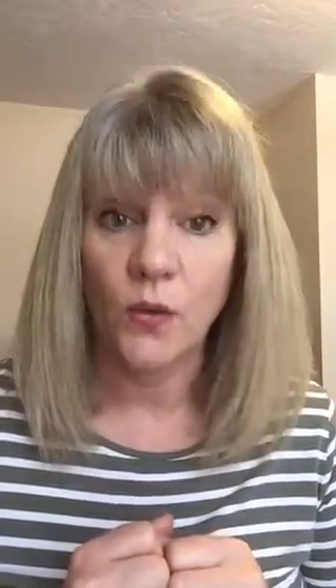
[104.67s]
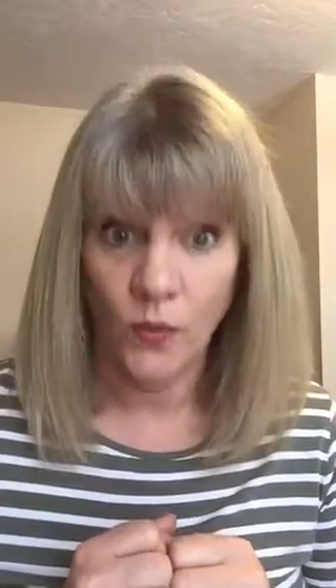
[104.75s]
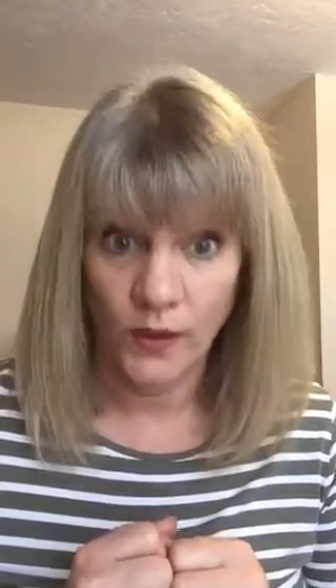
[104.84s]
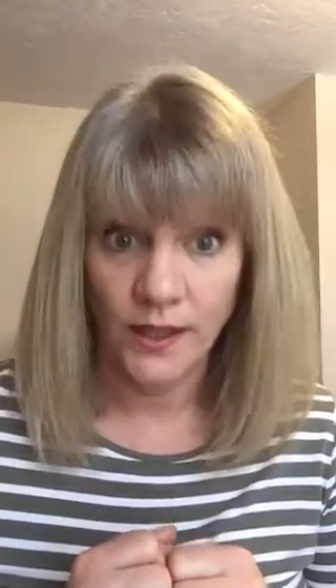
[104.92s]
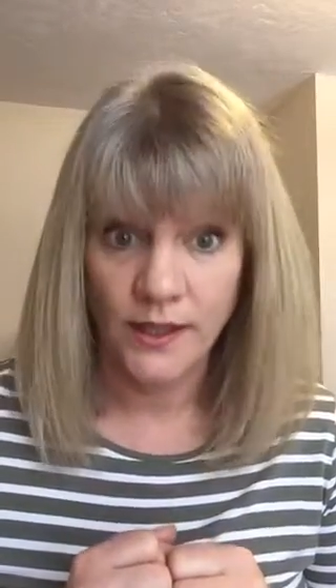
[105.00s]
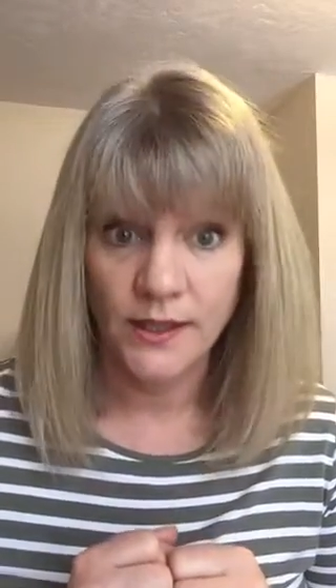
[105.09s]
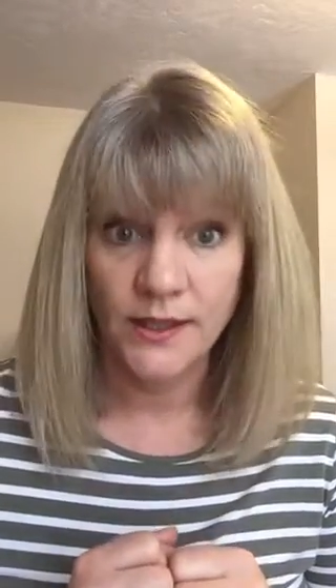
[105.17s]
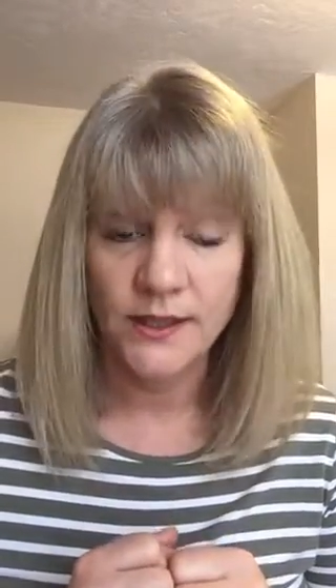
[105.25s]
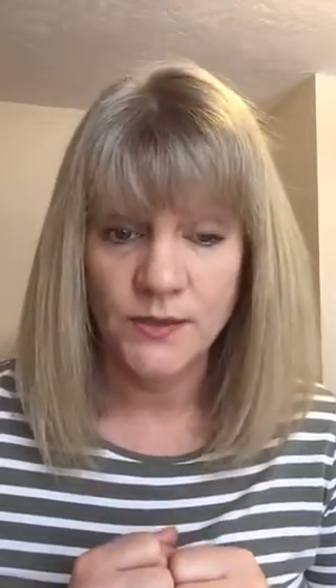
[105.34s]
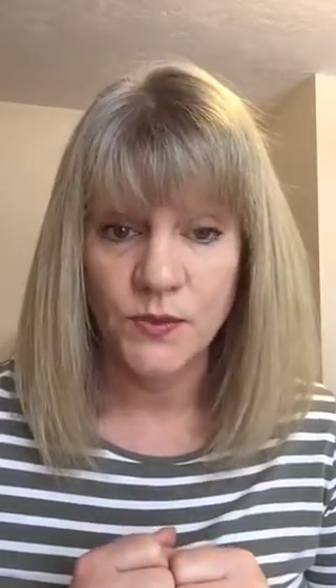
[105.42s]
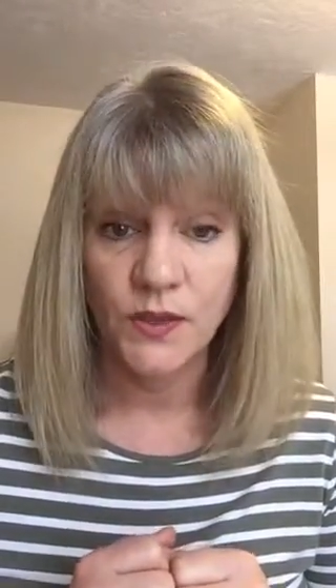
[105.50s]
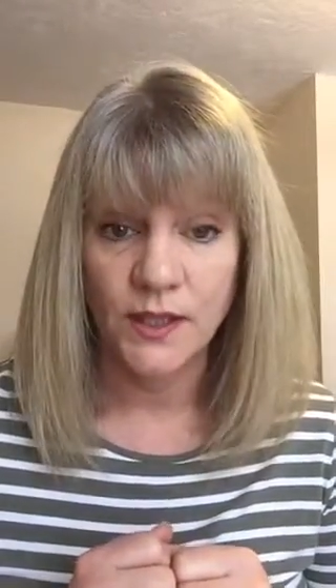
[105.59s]
win
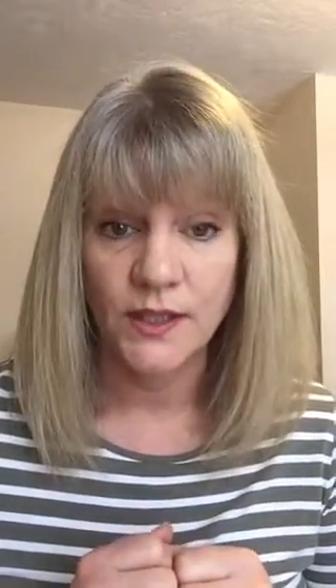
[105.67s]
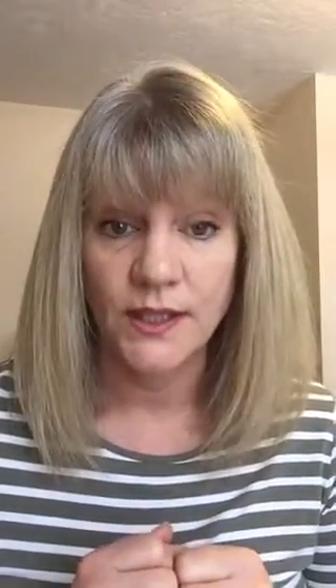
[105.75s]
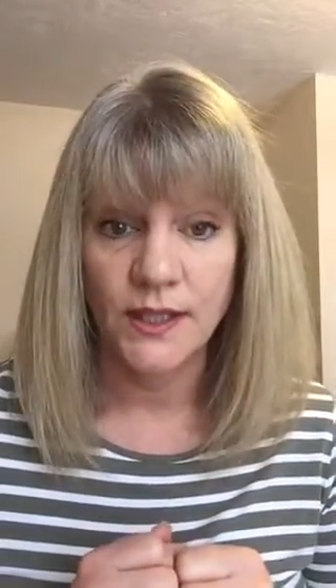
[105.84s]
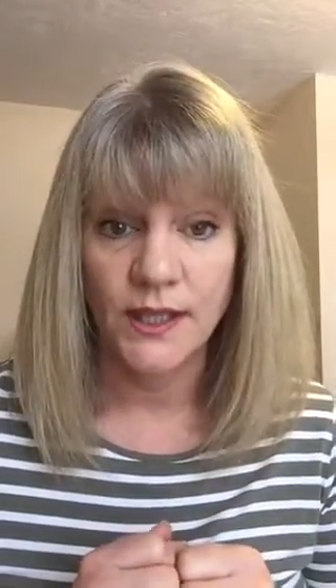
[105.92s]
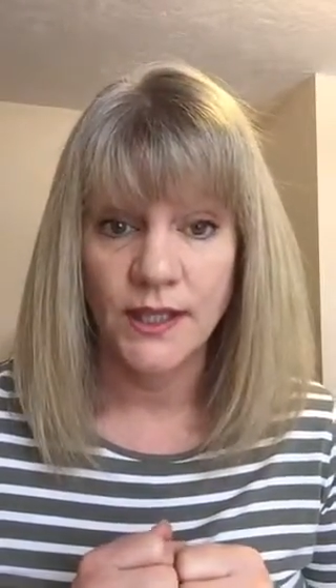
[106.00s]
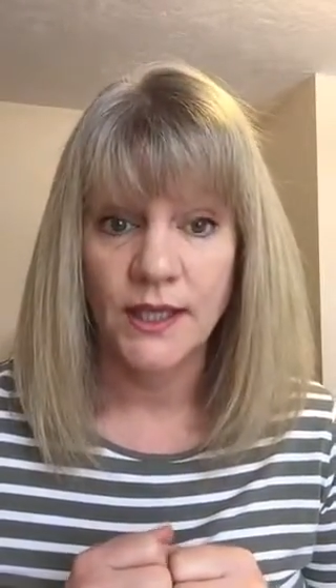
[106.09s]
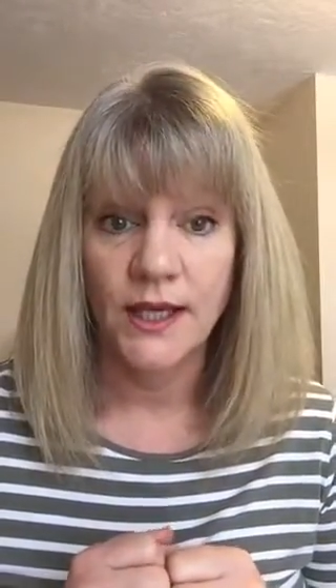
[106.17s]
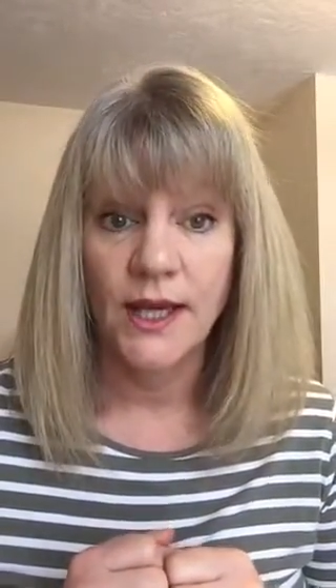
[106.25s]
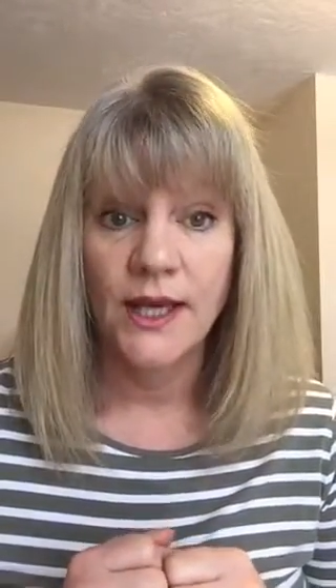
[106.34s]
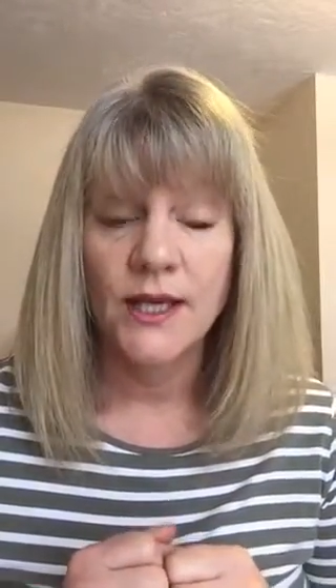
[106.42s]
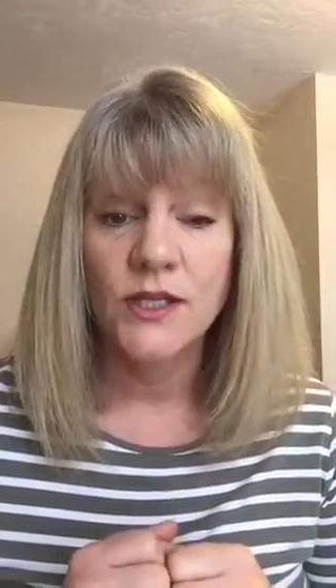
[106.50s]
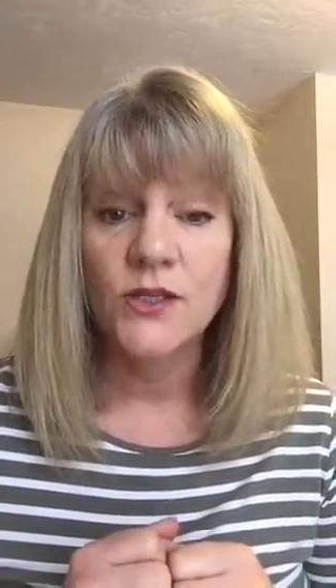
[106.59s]
spring cleaning.
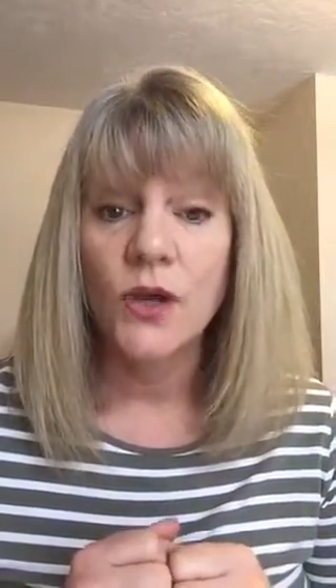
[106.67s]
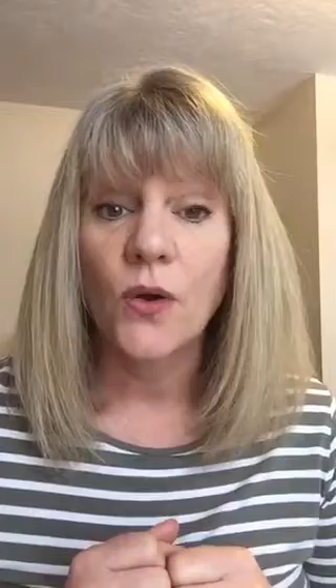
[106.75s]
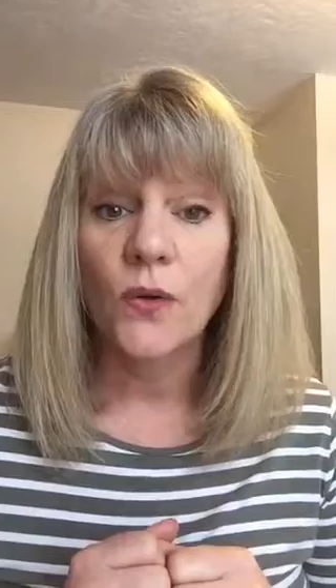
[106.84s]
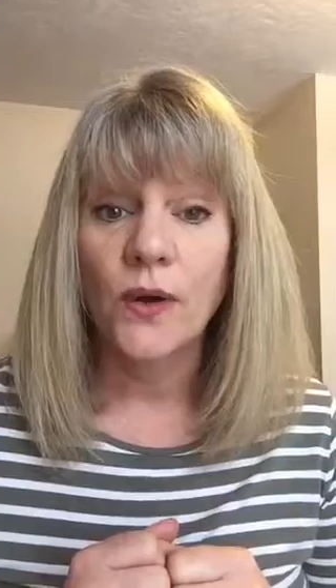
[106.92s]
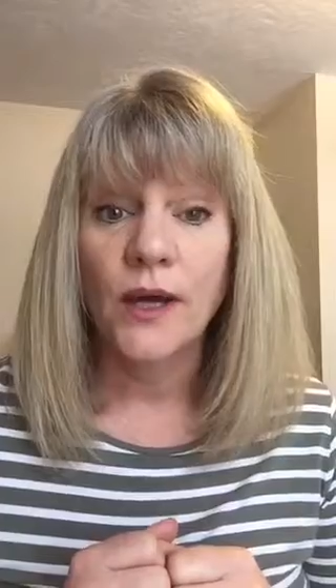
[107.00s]
So